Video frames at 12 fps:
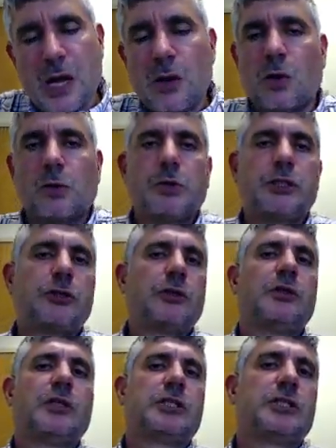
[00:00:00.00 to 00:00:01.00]
Or we
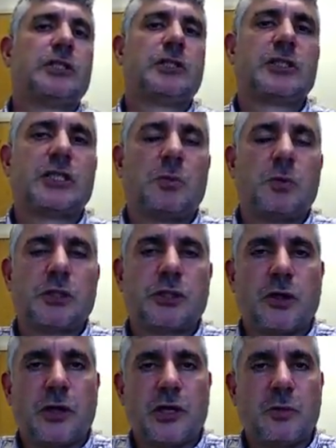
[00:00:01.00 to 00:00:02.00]
shouldn't listen to someone's
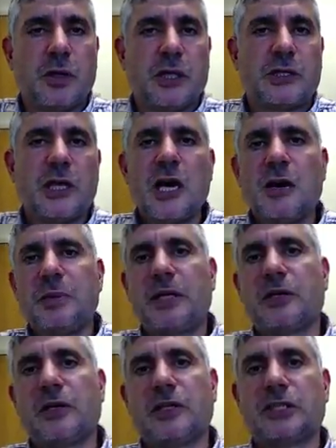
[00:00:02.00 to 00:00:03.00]
argument
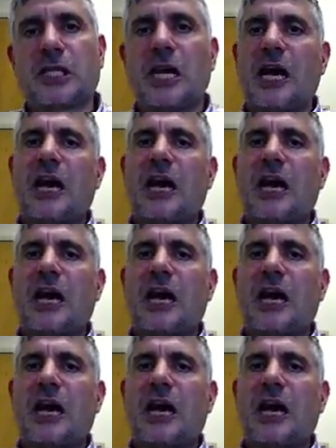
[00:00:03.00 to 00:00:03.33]
because,